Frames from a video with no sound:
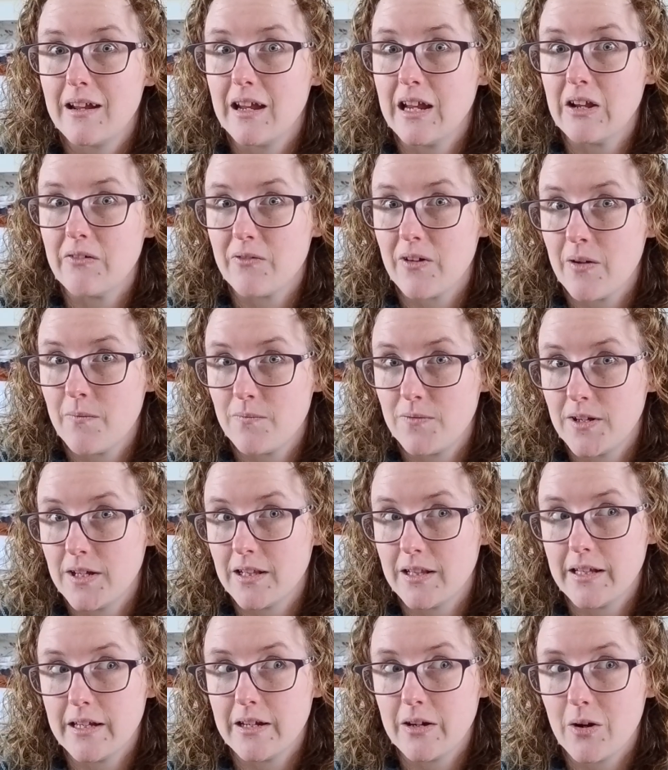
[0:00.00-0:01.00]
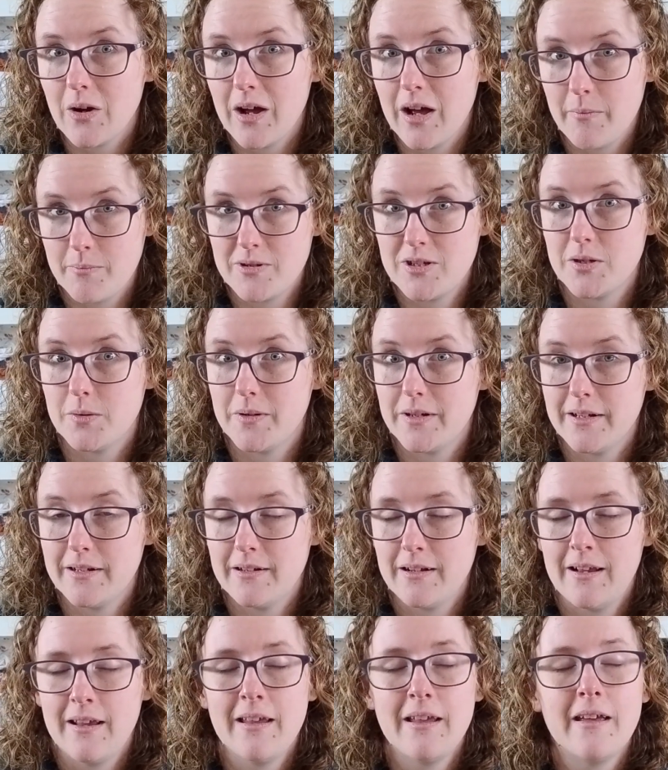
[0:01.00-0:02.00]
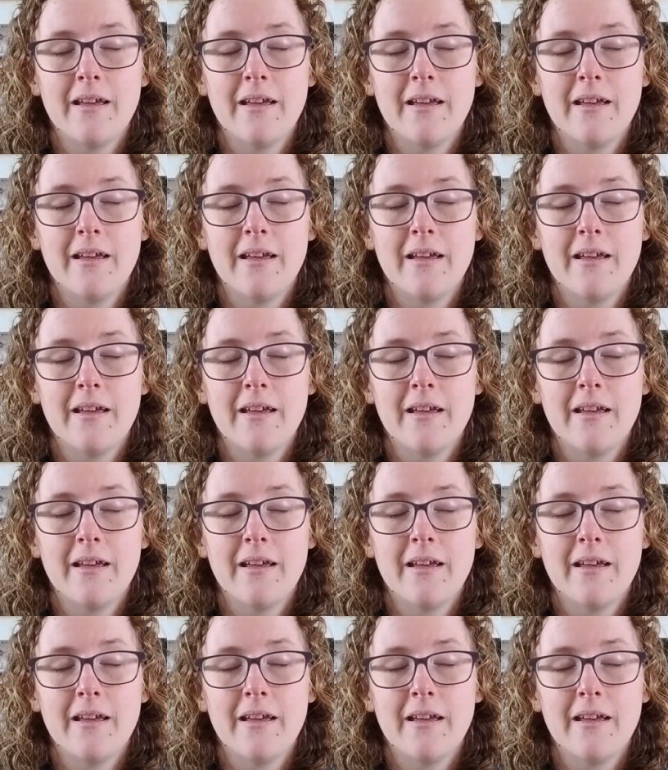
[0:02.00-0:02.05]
if I'm feeling up to it.